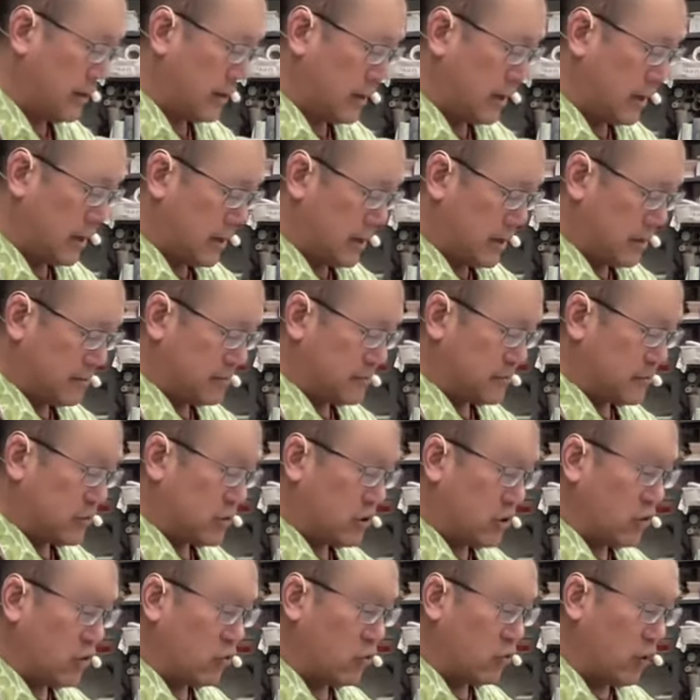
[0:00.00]
Um,
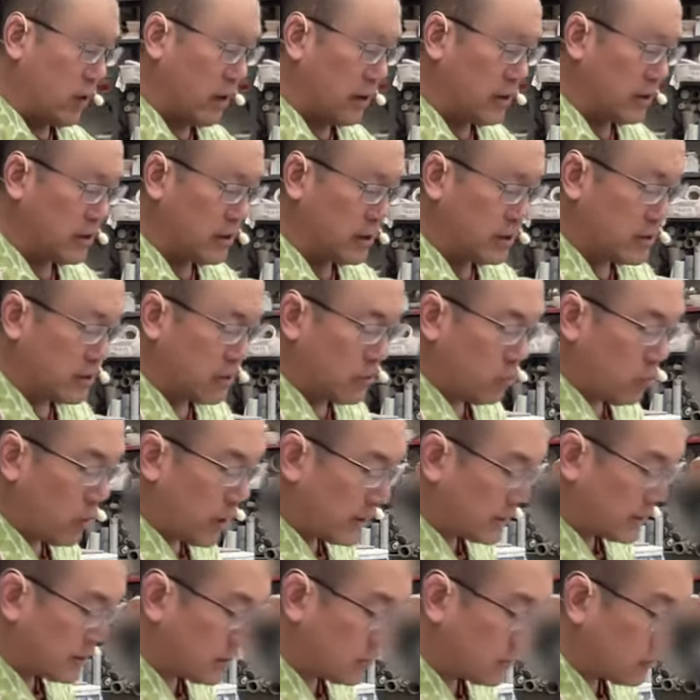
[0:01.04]
so I need to
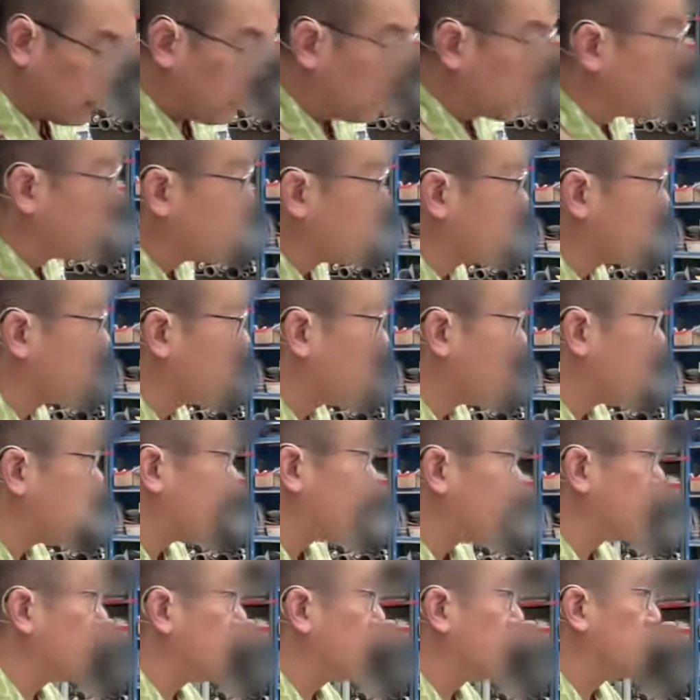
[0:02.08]
wet this whole thing
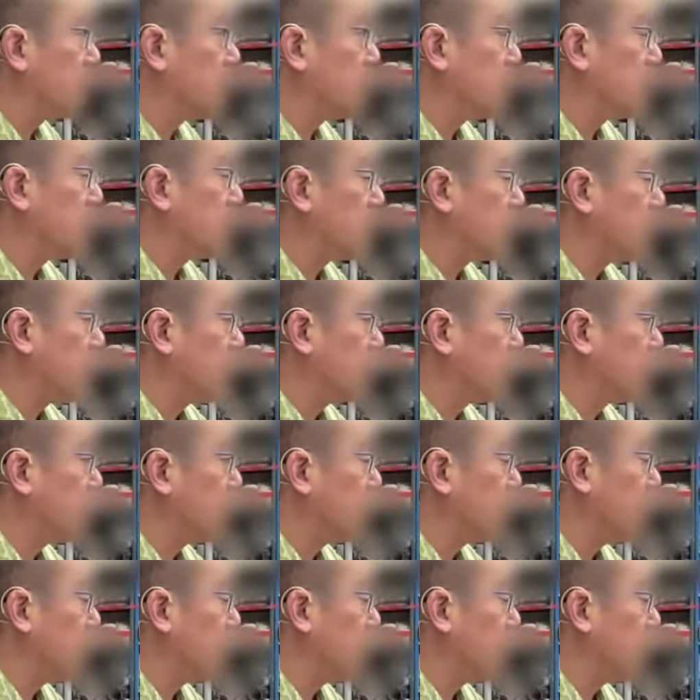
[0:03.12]
down and then just spend some